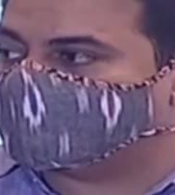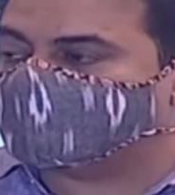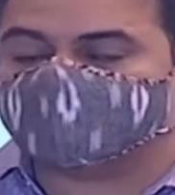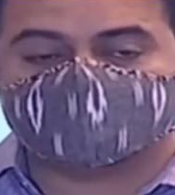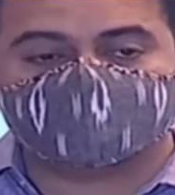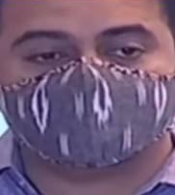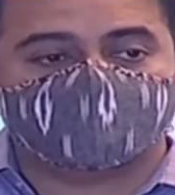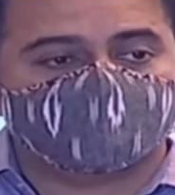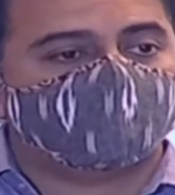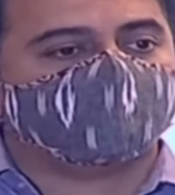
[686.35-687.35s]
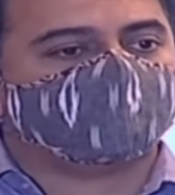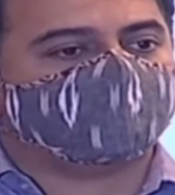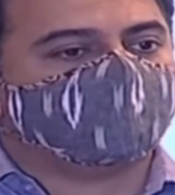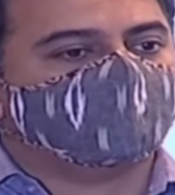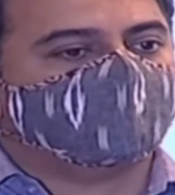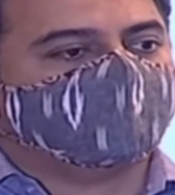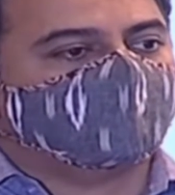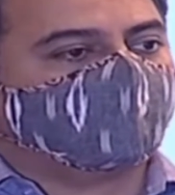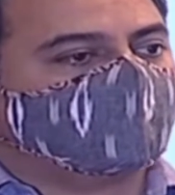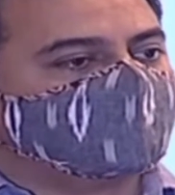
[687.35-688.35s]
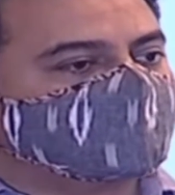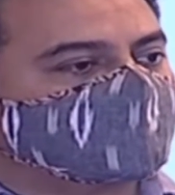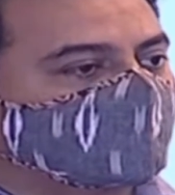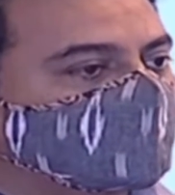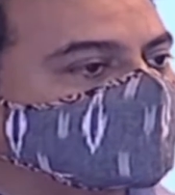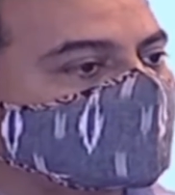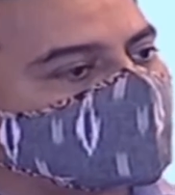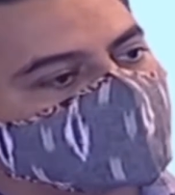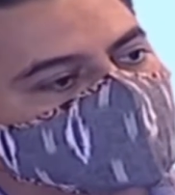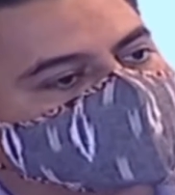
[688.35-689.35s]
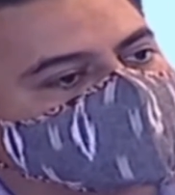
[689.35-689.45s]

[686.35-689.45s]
does this actually work, or is this all talk?